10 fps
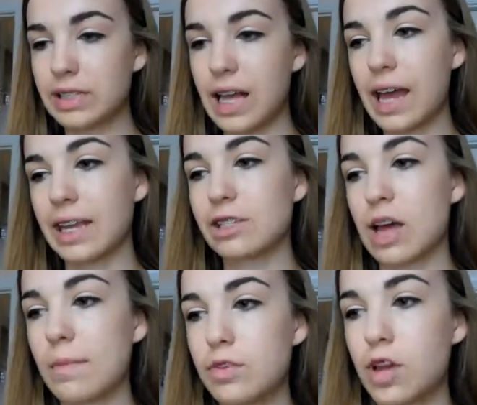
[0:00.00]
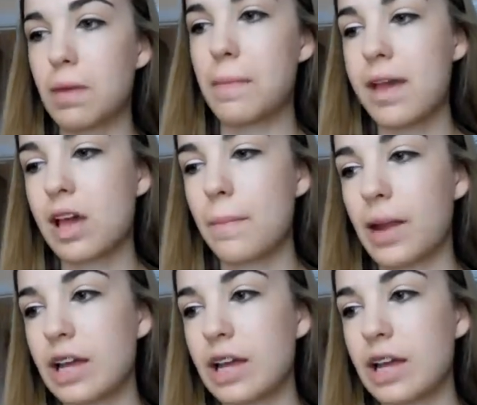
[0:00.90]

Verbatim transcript: Super exciting, so I'm doing my makeup,